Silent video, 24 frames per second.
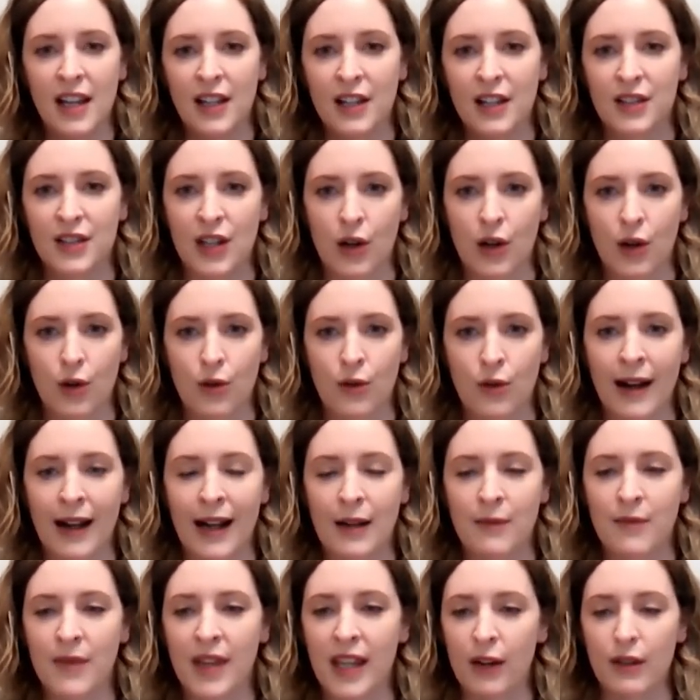So,
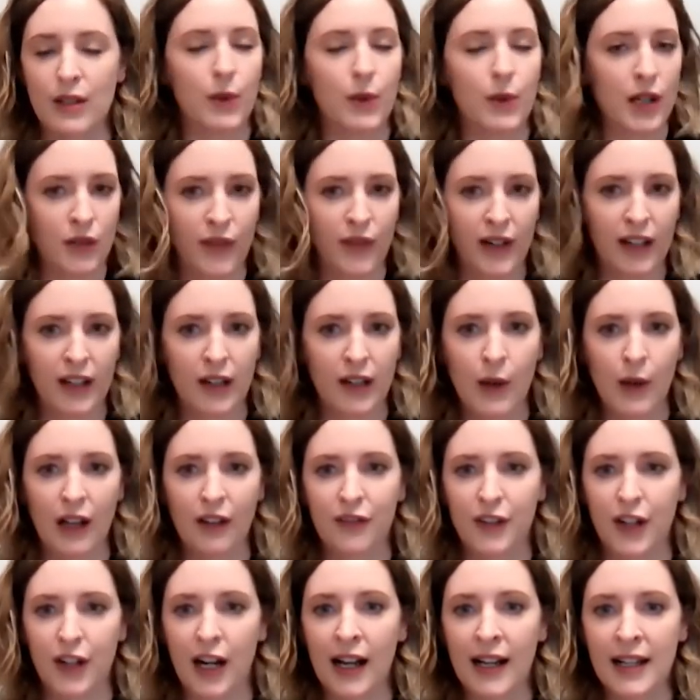it's worked very well
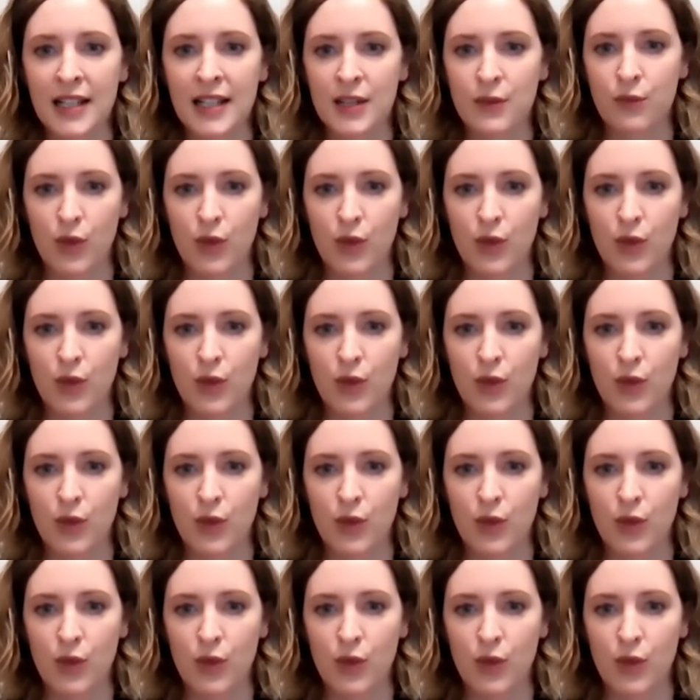for us.